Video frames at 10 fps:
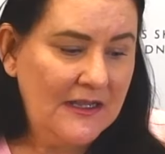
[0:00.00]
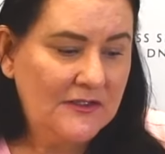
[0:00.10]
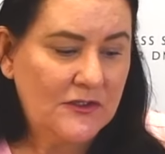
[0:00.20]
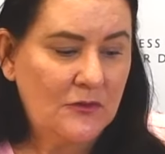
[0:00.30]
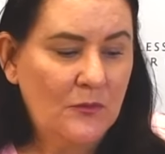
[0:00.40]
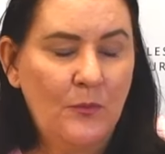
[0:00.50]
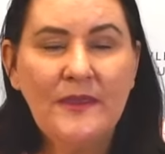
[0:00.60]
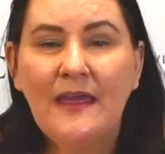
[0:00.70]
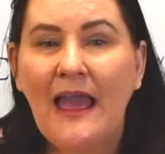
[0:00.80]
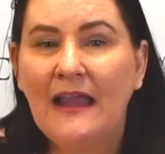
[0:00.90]
So
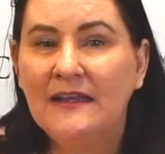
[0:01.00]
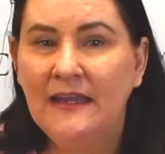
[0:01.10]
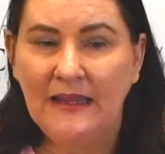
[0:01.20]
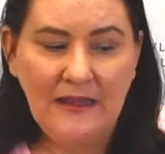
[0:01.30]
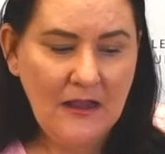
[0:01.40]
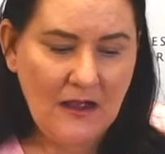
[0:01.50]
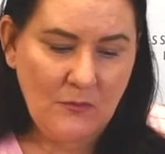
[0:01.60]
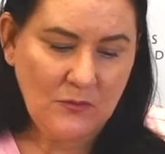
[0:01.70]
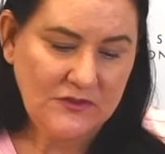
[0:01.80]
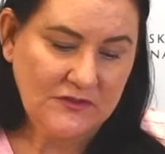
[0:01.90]
with acne, I
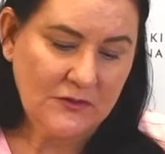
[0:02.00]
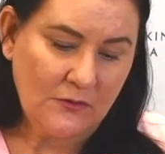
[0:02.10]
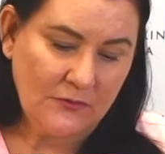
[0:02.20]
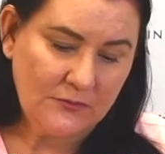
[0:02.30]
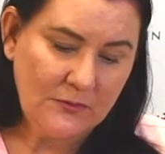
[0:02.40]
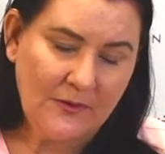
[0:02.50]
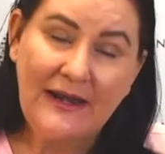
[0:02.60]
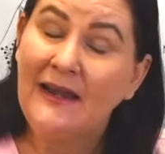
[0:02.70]
will just go through it,